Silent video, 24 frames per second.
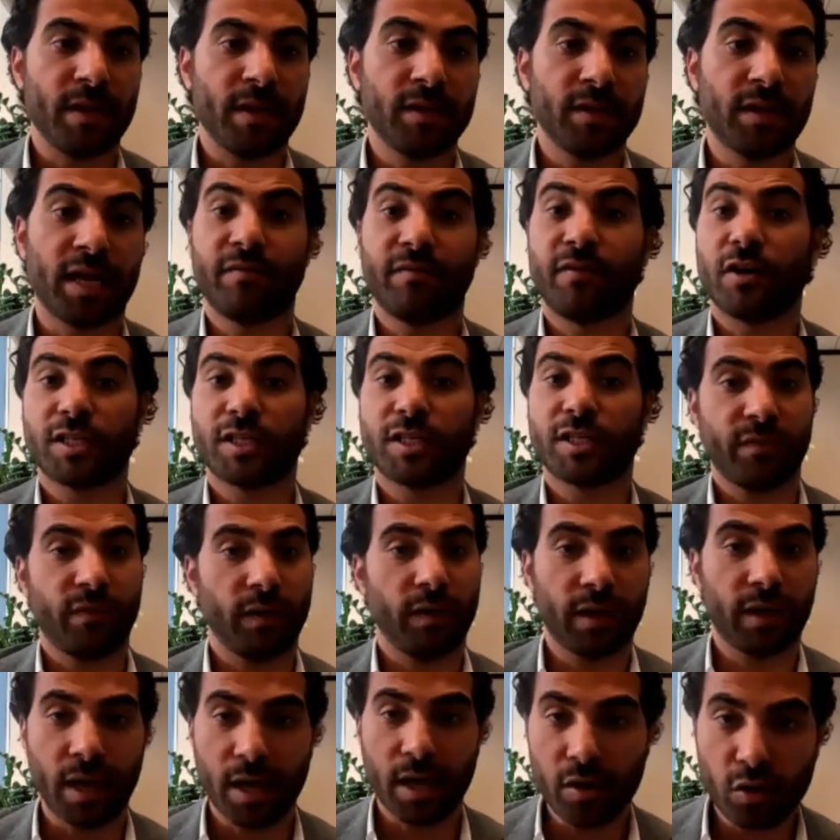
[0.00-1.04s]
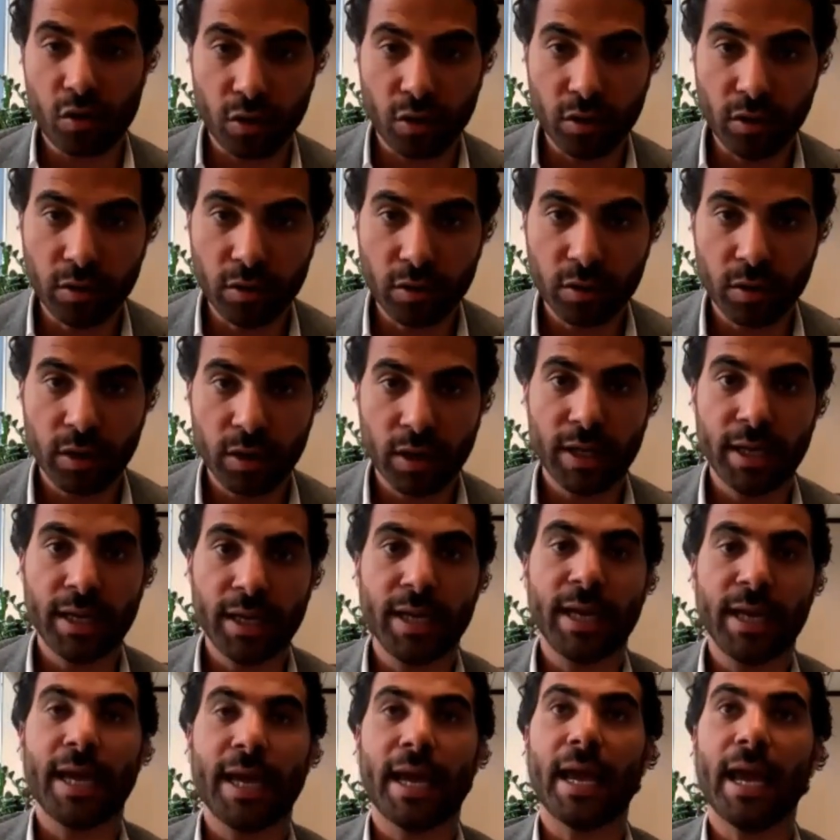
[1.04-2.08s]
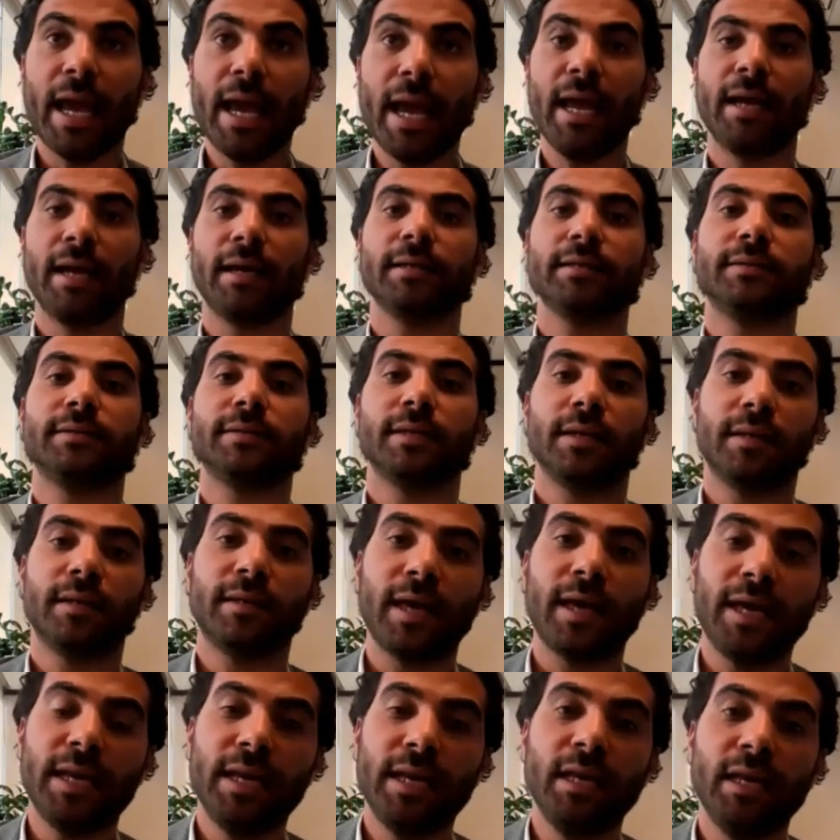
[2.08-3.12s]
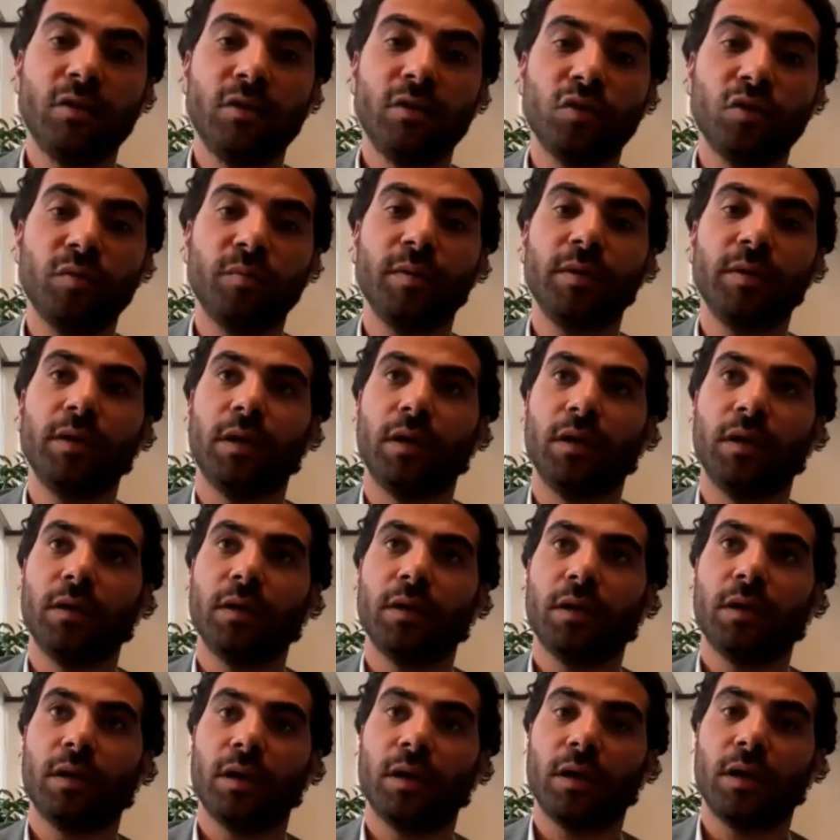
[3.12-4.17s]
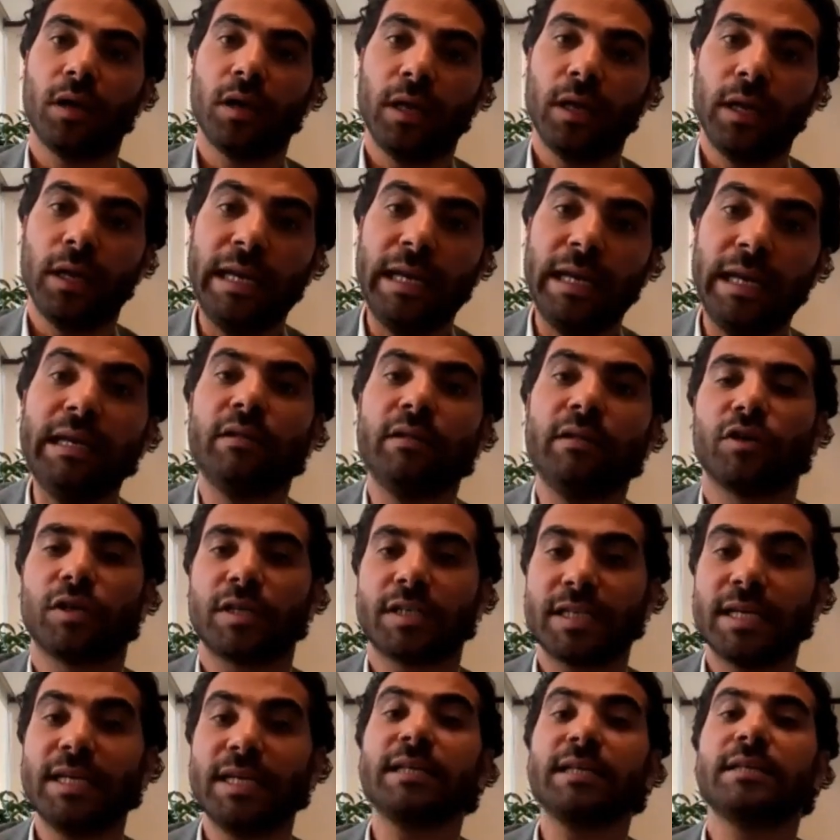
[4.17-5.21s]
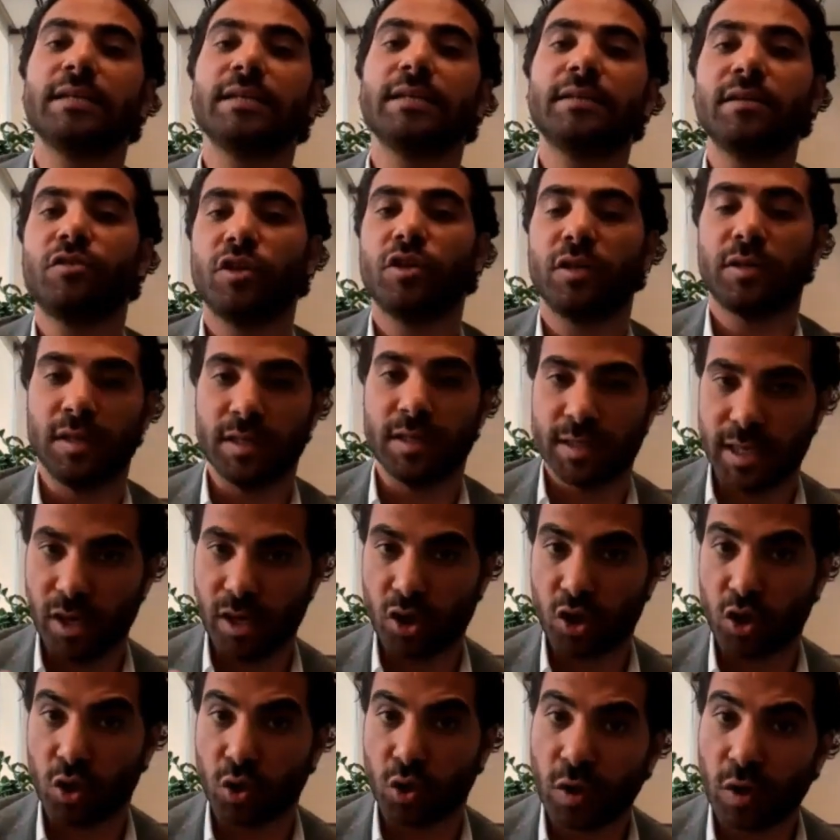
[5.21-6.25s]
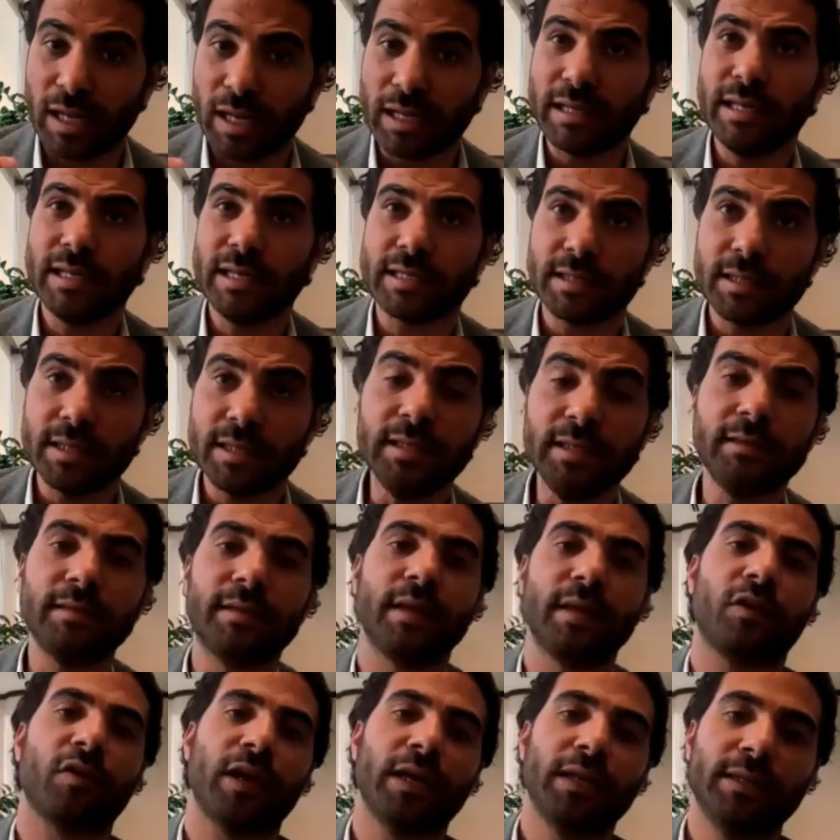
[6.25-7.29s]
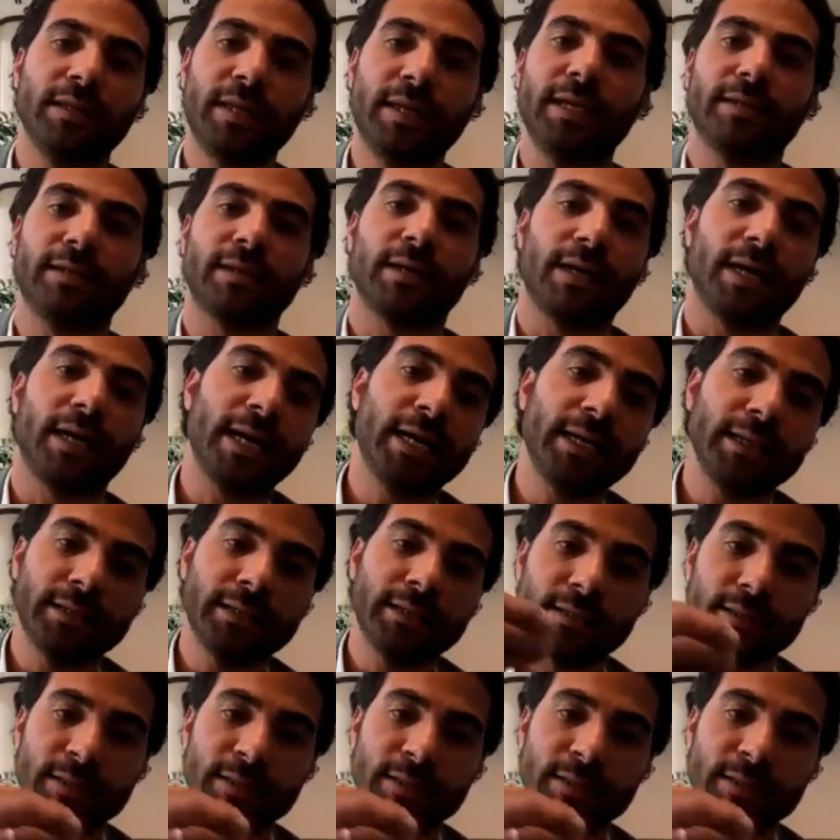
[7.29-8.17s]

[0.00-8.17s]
diversification, and they need to be leaders in the digitization, or at least integrate data and